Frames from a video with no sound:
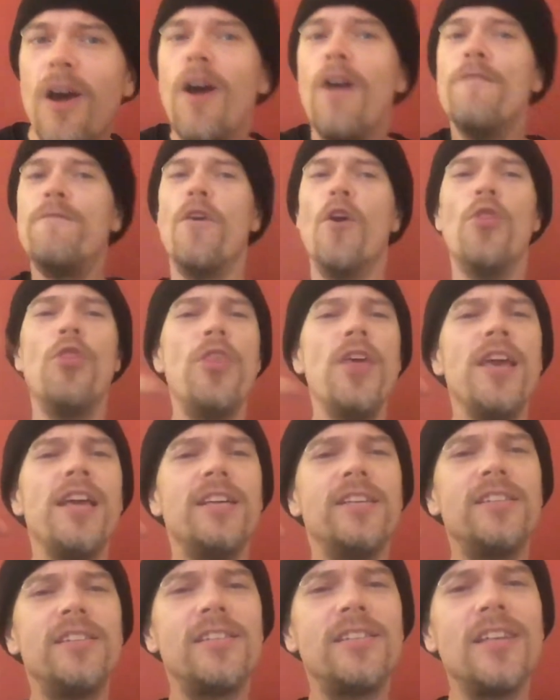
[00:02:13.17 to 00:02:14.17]
For
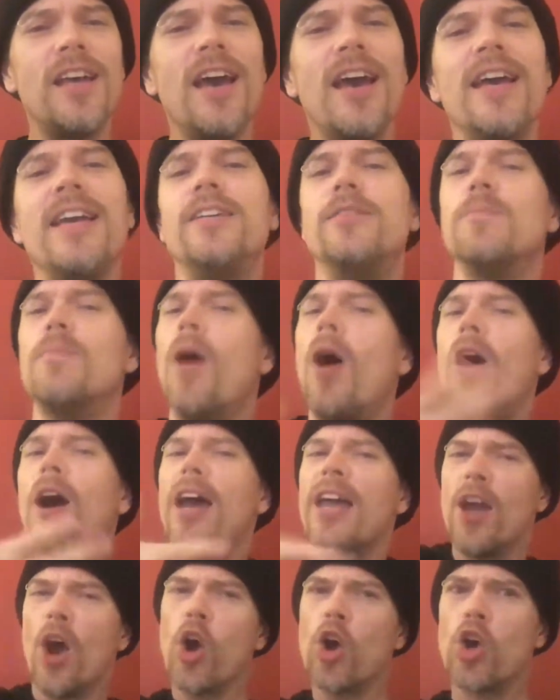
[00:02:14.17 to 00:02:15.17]
this is
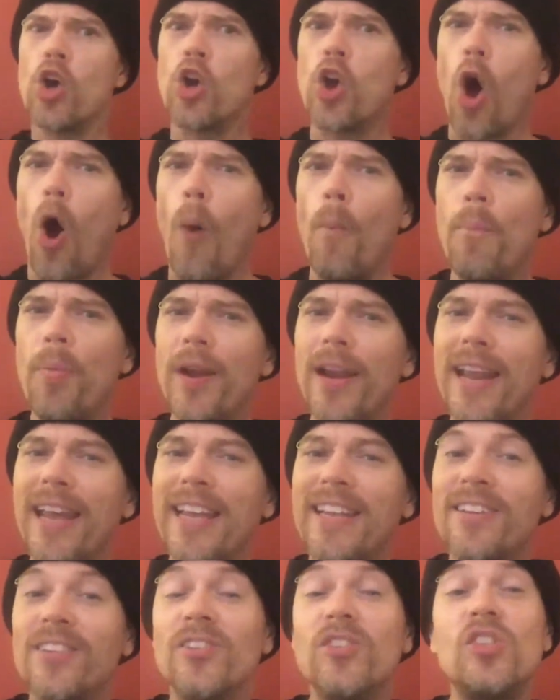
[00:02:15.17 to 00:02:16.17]
my
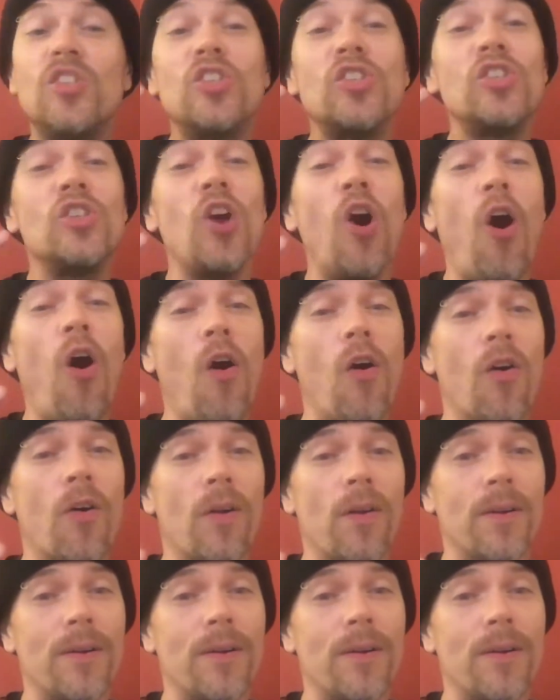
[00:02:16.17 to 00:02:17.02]
goblin song.